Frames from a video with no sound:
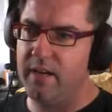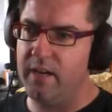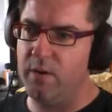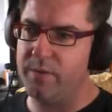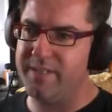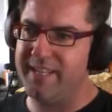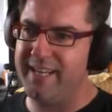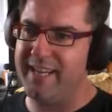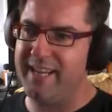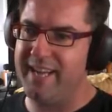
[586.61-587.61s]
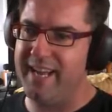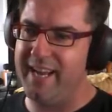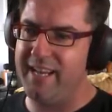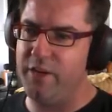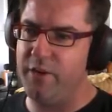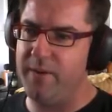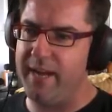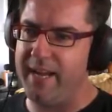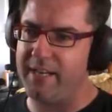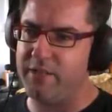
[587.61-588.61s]
I was thinking, can you
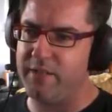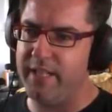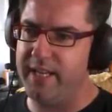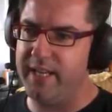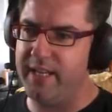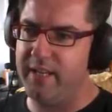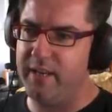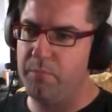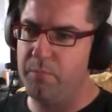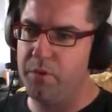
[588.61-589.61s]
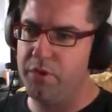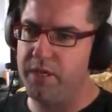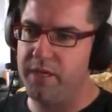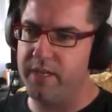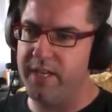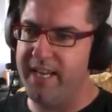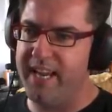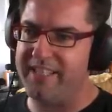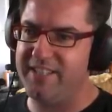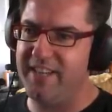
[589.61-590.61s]
actually push it?
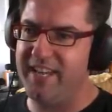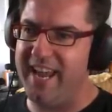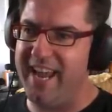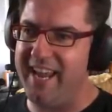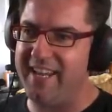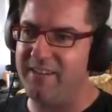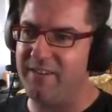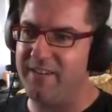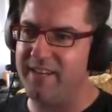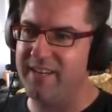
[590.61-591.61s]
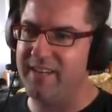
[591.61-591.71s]
Yes, you can. Look.